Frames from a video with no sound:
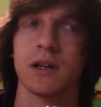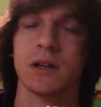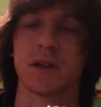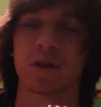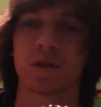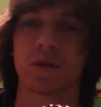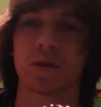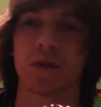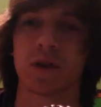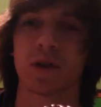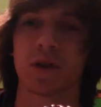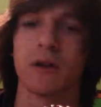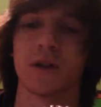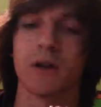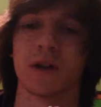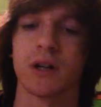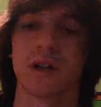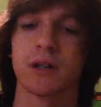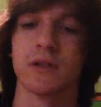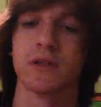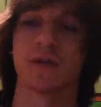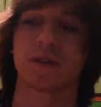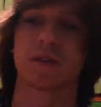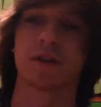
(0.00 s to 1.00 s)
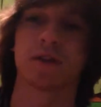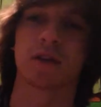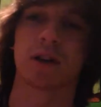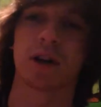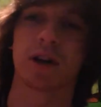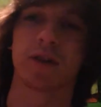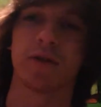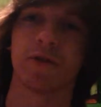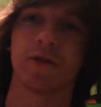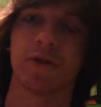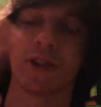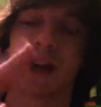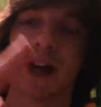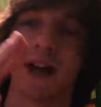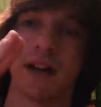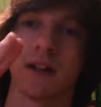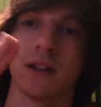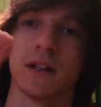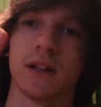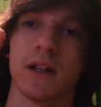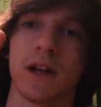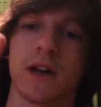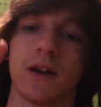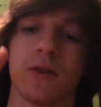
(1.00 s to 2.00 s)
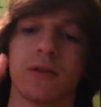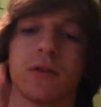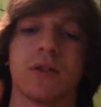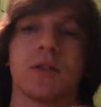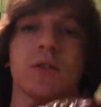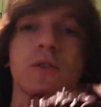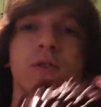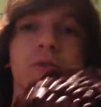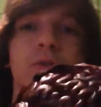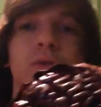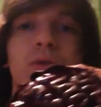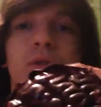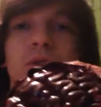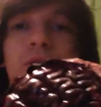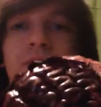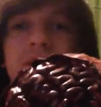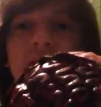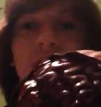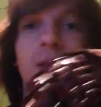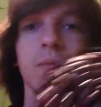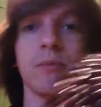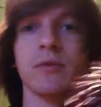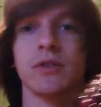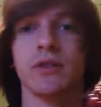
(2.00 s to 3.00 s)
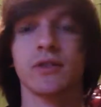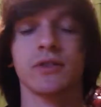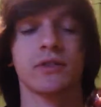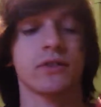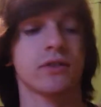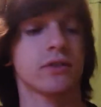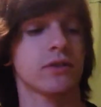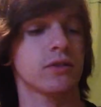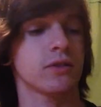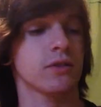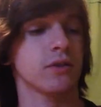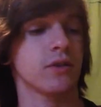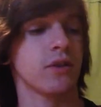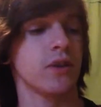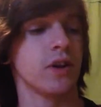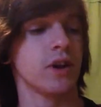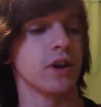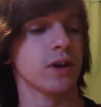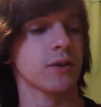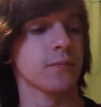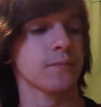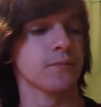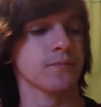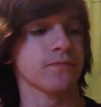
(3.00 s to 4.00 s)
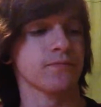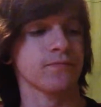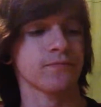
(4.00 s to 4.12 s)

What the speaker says: to where I could just kind of flatten it out and glue it on top of this thing.